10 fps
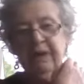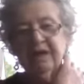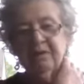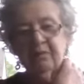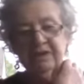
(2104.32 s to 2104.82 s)

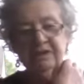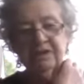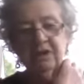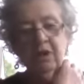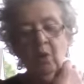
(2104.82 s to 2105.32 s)

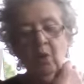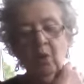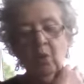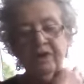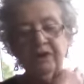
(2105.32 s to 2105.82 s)
pigments,
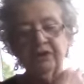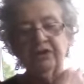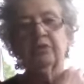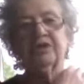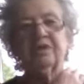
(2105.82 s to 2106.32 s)
what you
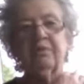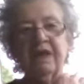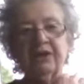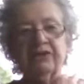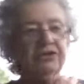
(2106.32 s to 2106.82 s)
do is you
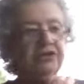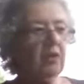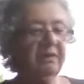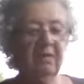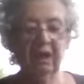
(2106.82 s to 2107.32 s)
make your
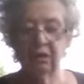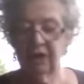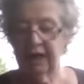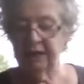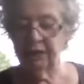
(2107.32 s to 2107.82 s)
soy milk
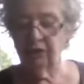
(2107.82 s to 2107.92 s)
and